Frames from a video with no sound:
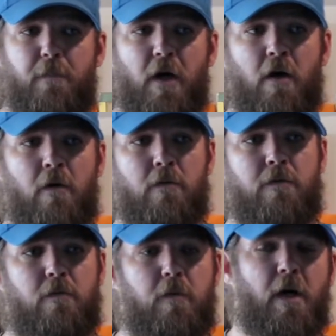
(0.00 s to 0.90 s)
about
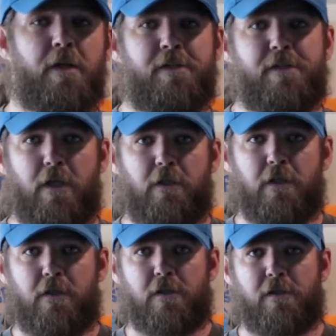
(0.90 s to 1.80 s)
why this
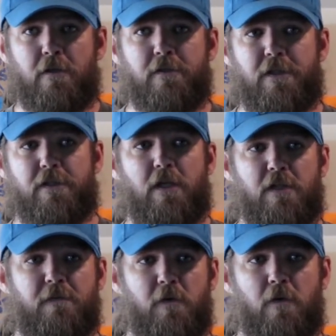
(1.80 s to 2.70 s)
technique is so
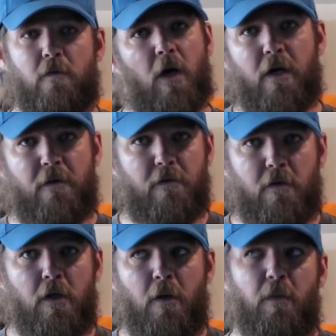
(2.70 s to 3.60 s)
successful, or why
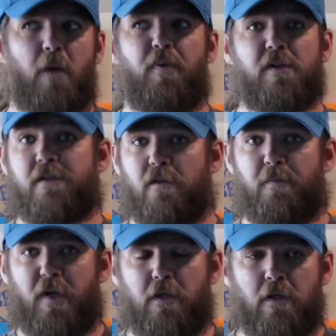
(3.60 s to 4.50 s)
my personal
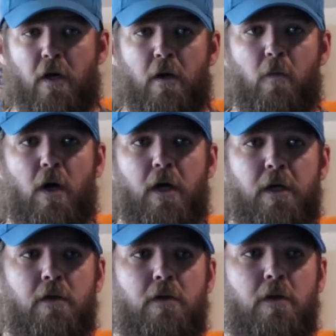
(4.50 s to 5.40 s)
opinion on
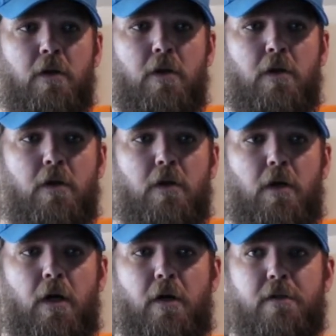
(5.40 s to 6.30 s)
why
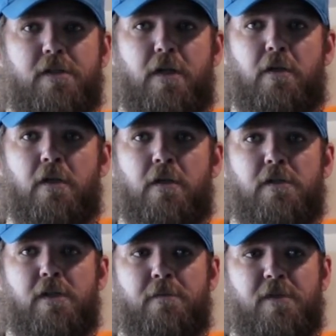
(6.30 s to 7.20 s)
this technique
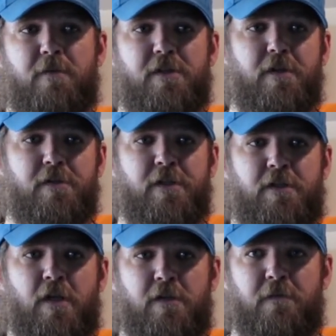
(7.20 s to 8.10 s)
seems to be so
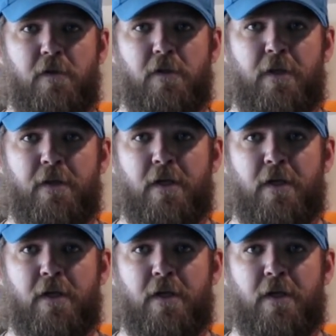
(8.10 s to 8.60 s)
successful, and